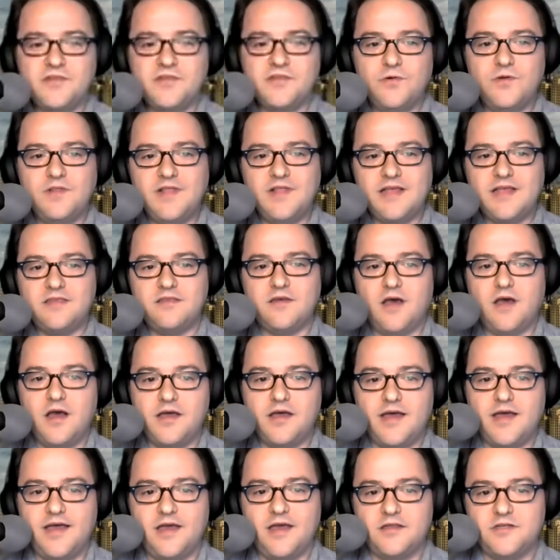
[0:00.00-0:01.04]
let's talk,
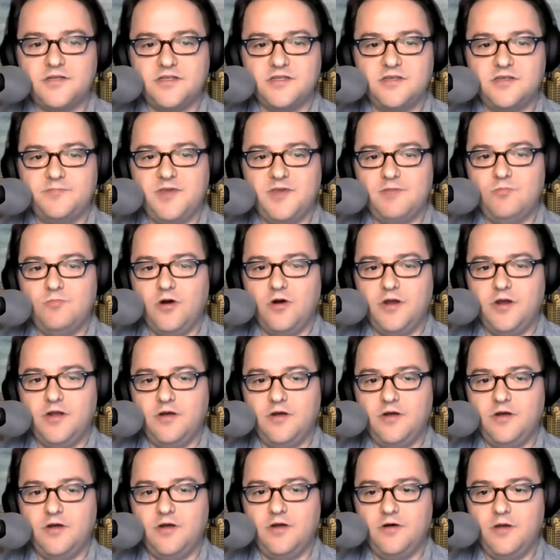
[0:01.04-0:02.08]
I guess, just a bit more,
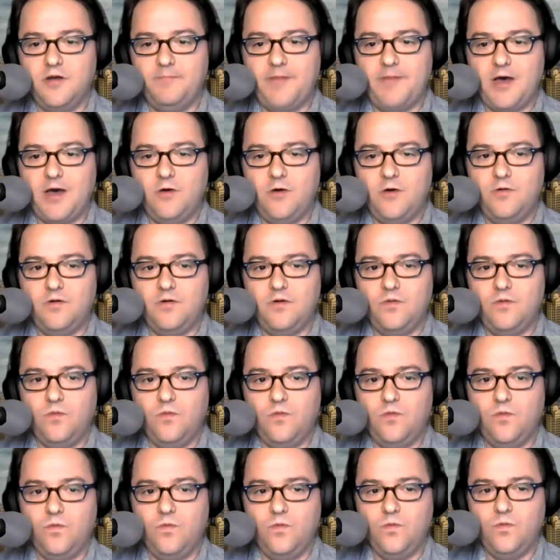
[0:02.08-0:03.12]
about
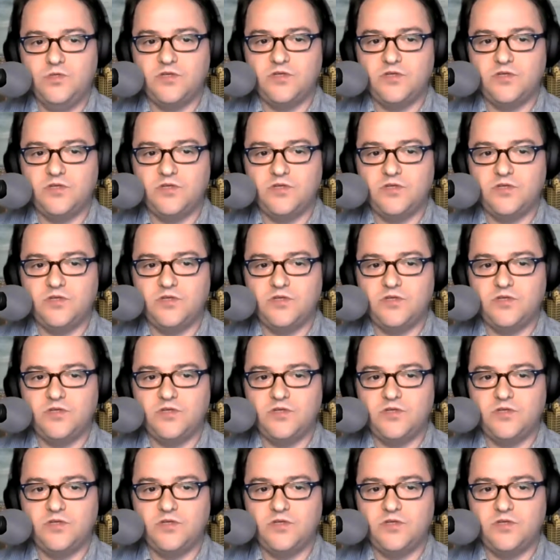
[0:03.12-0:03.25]
just